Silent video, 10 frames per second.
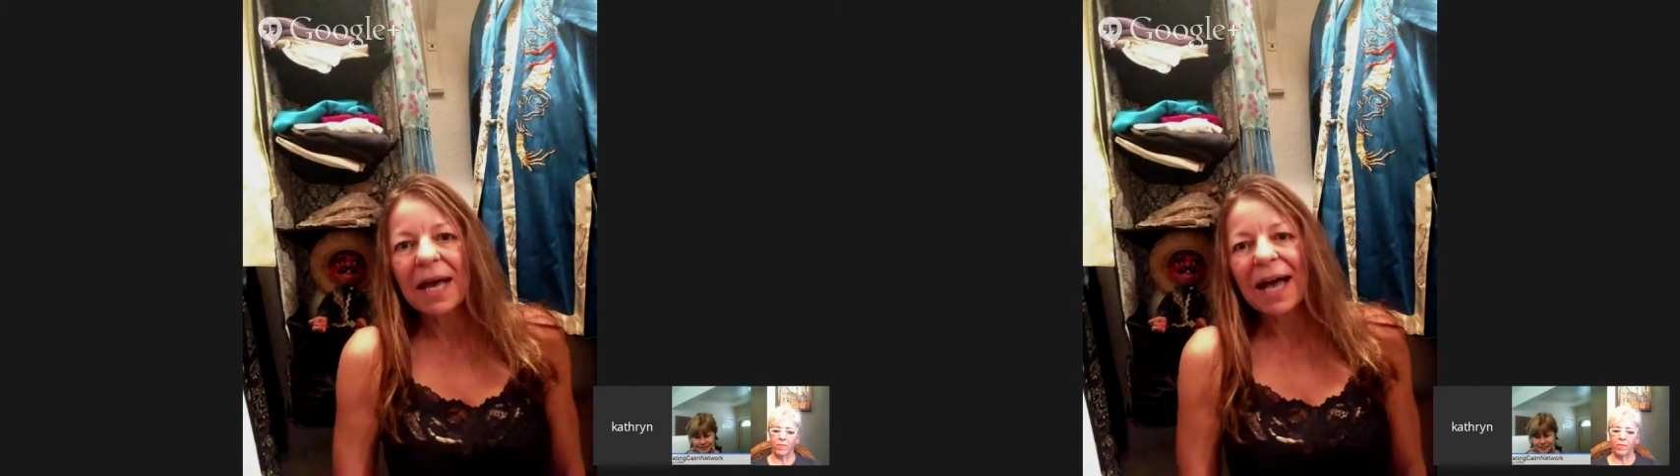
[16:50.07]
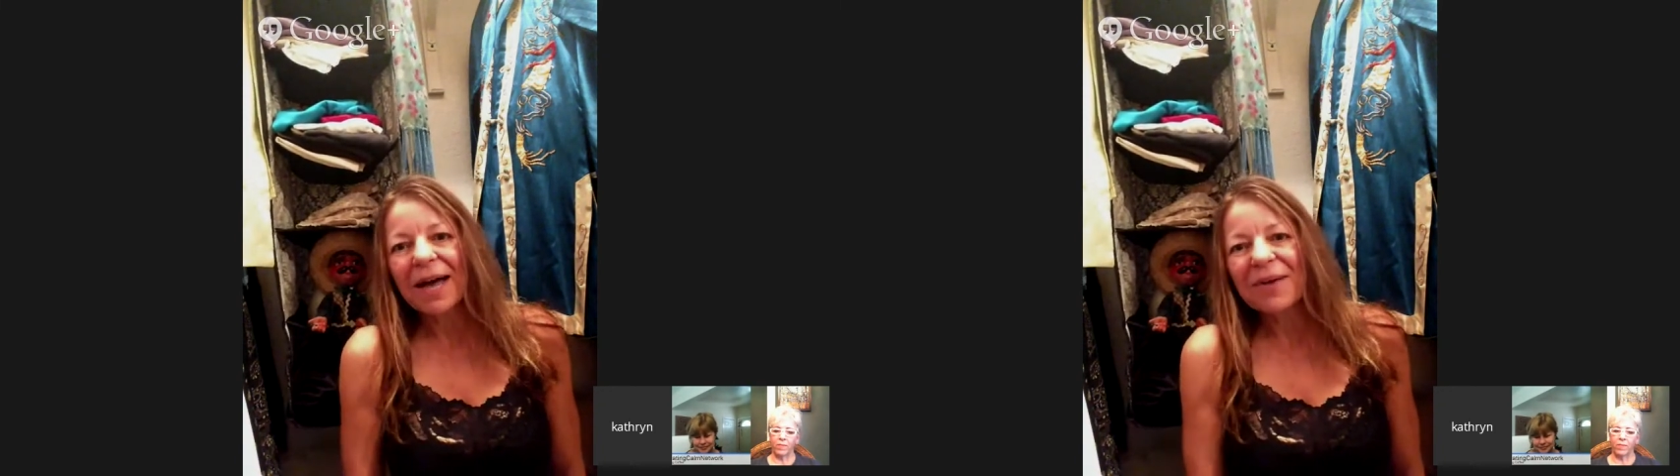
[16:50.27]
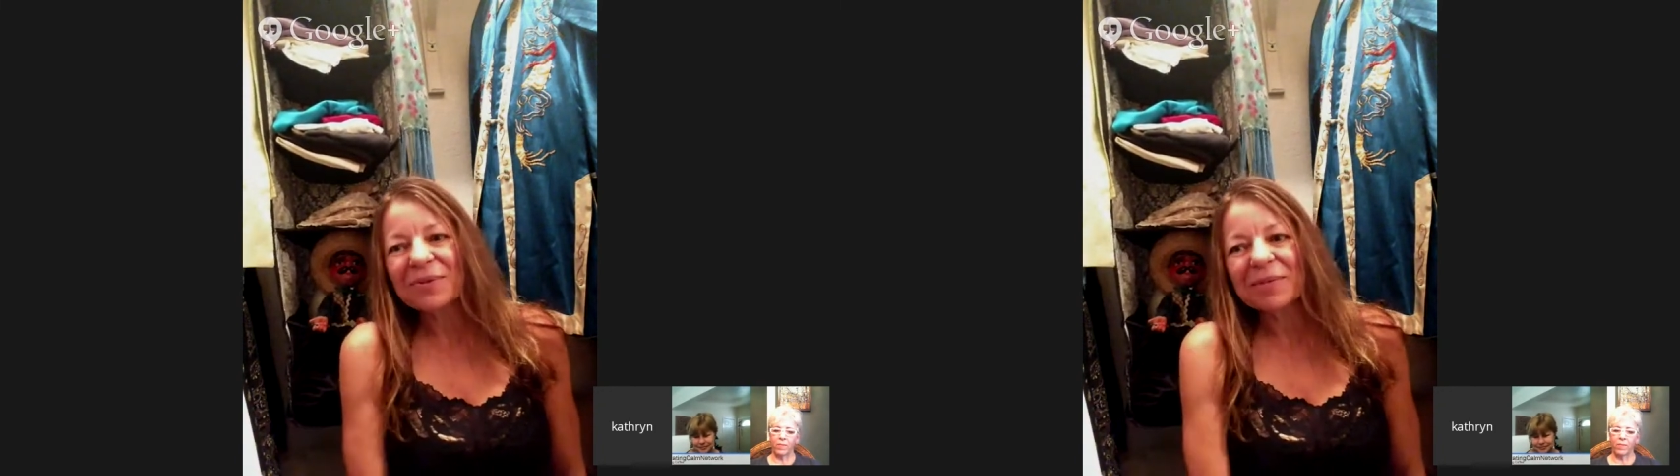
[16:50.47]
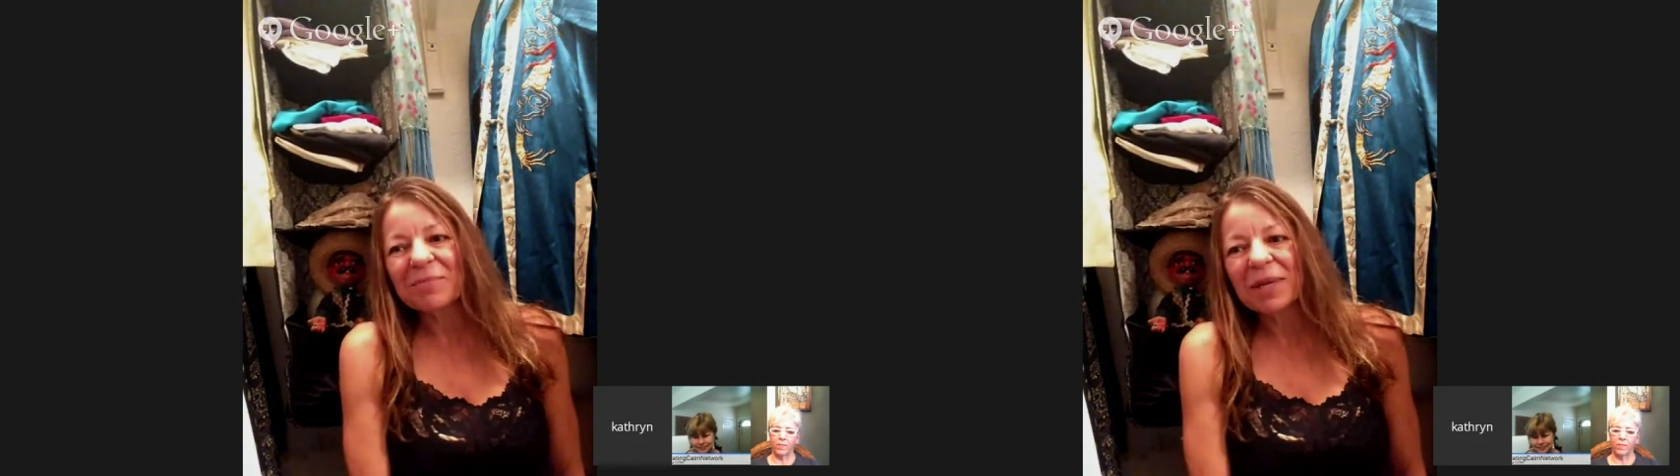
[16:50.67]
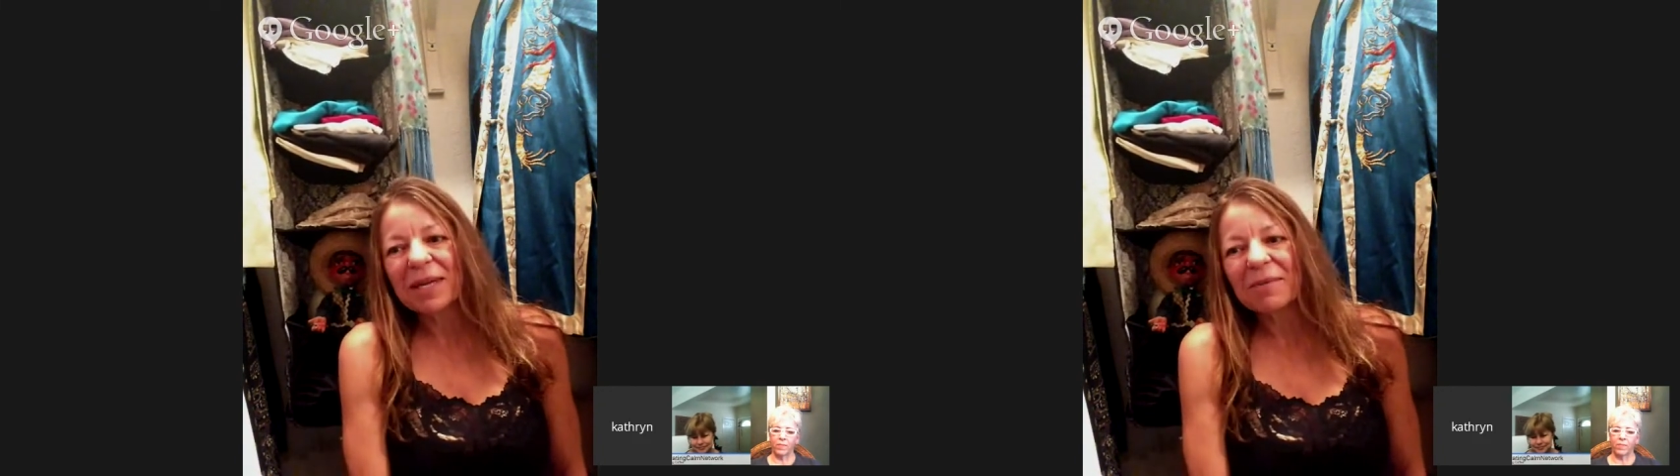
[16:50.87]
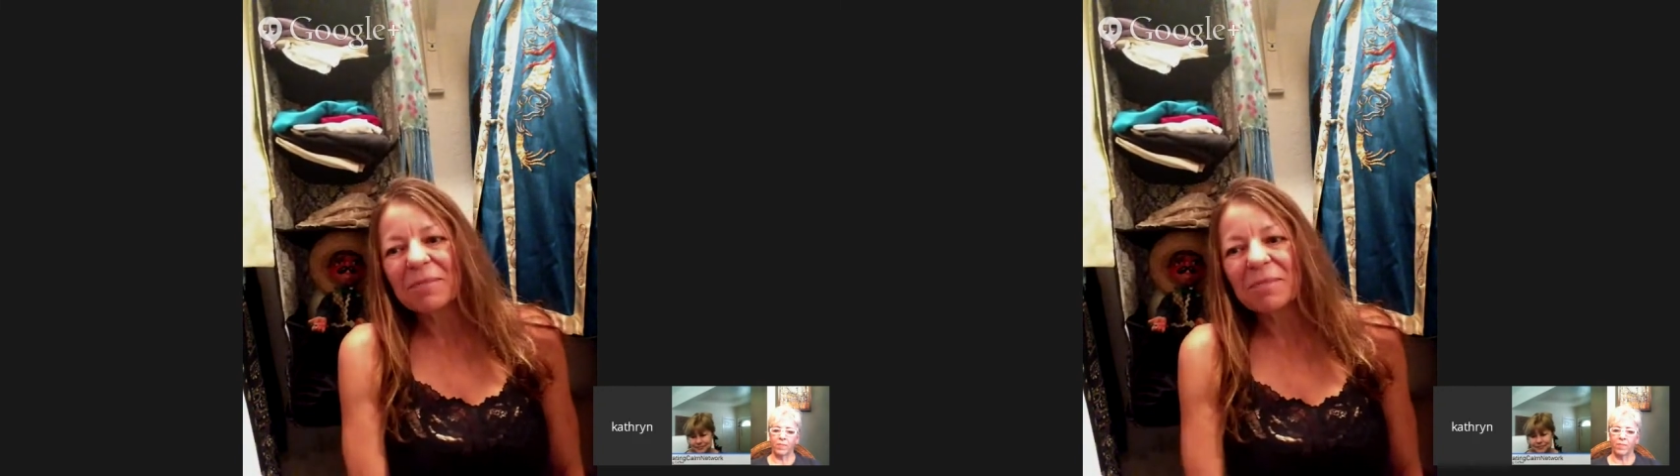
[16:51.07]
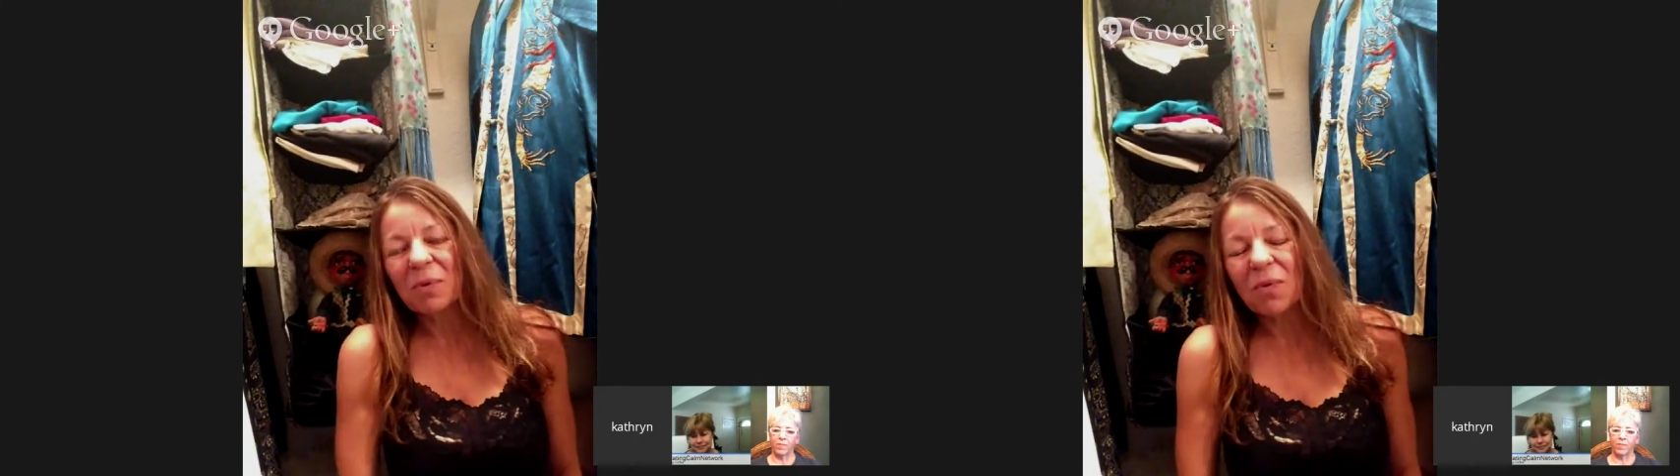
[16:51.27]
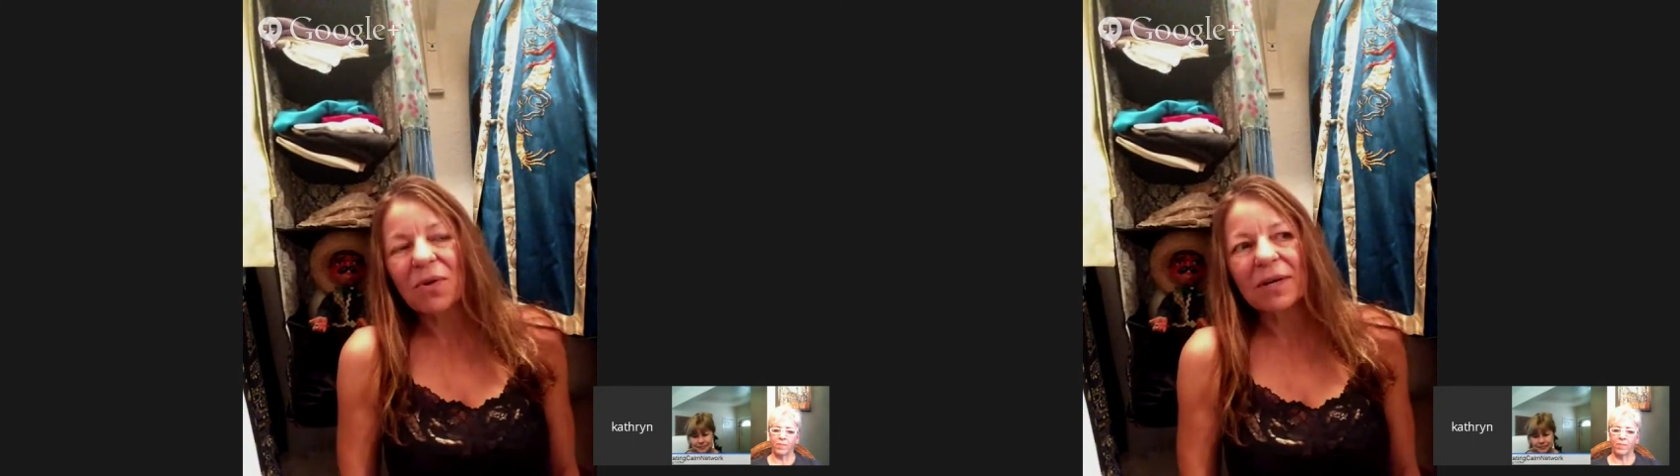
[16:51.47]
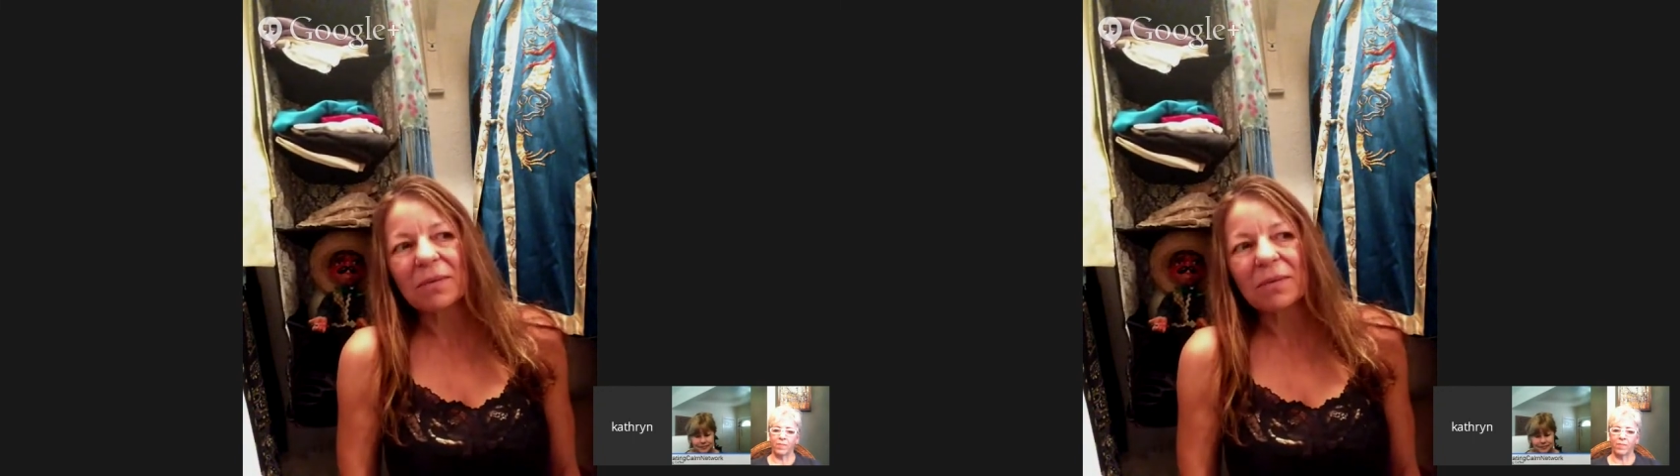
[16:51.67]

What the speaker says: I would be bored